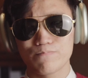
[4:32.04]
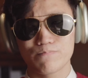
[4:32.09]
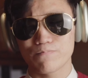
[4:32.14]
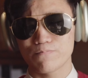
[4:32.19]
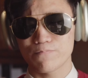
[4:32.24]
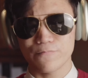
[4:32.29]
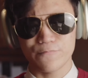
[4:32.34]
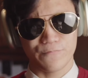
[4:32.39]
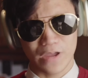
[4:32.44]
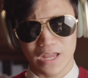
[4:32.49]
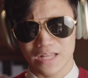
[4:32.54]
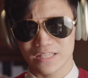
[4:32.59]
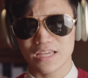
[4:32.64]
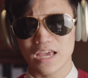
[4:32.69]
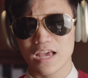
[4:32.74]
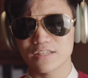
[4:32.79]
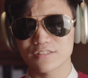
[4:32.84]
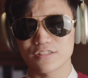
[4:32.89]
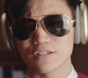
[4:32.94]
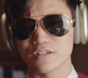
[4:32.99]

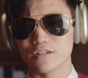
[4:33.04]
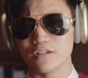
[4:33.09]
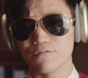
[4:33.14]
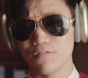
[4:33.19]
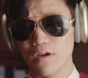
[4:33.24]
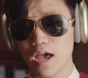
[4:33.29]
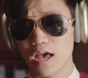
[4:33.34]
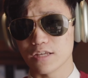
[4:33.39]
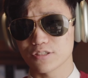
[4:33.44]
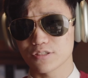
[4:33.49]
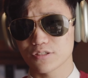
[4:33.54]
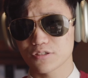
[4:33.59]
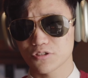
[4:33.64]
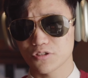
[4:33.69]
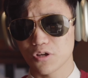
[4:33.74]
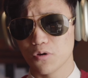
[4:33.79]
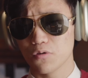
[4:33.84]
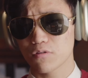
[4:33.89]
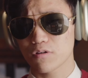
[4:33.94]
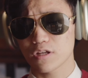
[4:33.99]
fantastically fast,
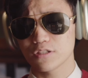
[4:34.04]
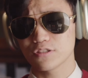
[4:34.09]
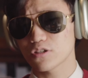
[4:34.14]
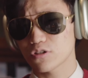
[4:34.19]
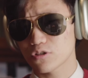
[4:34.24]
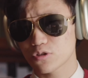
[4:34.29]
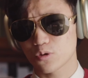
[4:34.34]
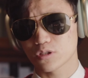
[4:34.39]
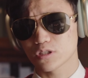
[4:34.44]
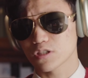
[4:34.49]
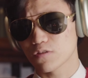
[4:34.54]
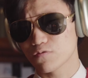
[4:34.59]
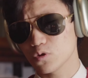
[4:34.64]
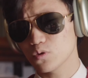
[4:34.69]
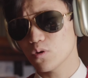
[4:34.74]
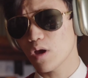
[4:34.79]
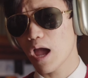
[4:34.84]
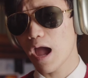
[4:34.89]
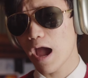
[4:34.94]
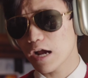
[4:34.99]
so consider to yourself, do
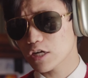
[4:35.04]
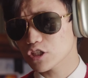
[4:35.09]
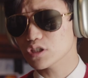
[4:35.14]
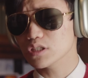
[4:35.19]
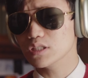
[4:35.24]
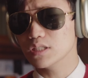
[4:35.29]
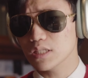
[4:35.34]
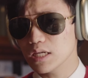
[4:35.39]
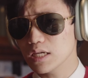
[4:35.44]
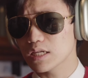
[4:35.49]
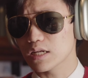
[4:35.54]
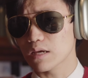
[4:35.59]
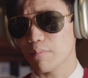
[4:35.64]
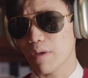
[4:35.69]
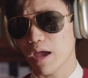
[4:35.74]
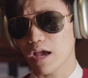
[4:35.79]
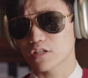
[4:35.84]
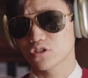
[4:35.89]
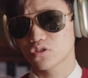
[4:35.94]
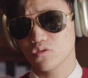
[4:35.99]
you actually need a
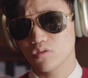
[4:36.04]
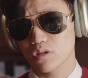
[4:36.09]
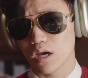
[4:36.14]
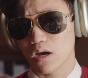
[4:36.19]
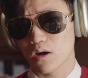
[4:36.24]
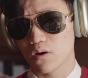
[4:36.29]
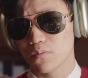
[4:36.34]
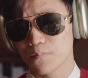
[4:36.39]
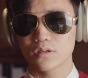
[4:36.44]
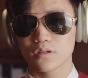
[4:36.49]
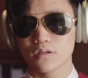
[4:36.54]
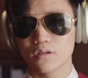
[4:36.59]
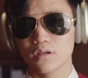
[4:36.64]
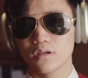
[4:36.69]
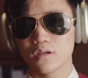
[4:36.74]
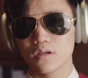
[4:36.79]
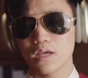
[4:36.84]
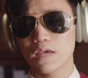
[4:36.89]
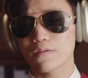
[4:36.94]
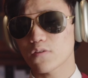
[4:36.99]
Mac Studio?
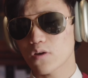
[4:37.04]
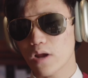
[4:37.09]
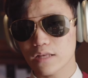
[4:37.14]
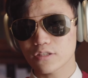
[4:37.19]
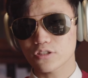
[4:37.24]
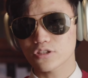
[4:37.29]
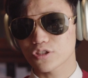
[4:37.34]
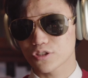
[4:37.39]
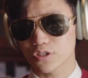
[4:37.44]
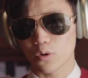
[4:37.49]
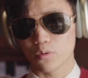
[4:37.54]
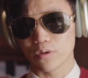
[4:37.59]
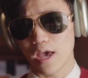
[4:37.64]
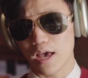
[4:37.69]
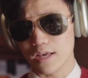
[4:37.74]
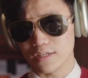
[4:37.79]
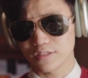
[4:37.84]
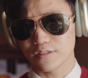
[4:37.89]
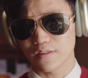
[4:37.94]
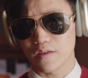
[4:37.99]
If your answer is still
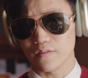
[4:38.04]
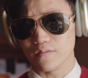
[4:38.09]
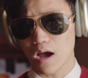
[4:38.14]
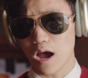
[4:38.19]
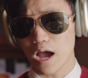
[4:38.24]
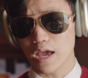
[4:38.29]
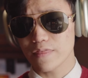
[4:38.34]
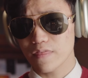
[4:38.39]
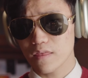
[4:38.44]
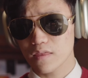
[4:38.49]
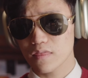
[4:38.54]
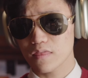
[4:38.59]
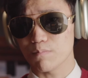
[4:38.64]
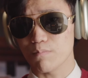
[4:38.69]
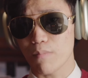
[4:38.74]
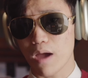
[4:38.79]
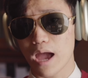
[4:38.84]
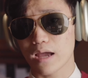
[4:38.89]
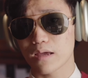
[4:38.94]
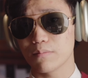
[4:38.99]
yes, then I think the
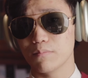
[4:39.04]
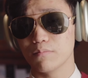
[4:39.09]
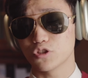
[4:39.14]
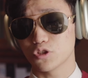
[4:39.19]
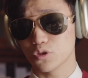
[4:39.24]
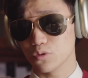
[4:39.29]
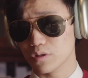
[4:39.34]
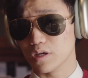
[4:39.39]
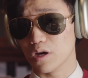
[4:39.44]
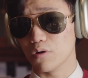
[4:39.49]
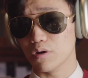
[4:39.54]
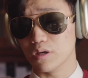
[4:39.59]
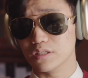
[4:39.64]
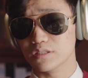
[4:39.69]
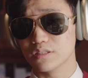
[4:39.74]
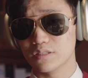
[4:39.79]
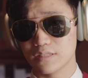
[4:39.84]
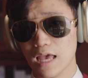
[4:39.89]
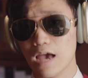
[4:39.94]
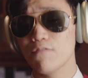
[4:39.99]
Mac Studio
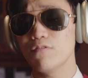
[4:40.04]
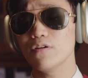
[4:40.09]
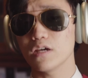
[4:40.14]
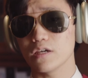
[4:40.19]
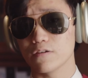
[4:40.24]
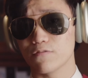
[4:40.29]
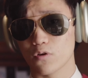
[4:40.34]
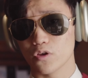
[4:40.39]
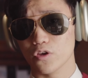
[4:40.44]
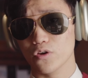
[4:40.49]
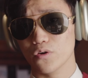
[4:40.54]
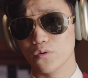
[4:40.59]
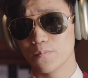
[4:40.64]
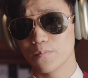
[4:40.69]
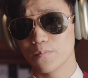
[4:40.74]
is definitely for you.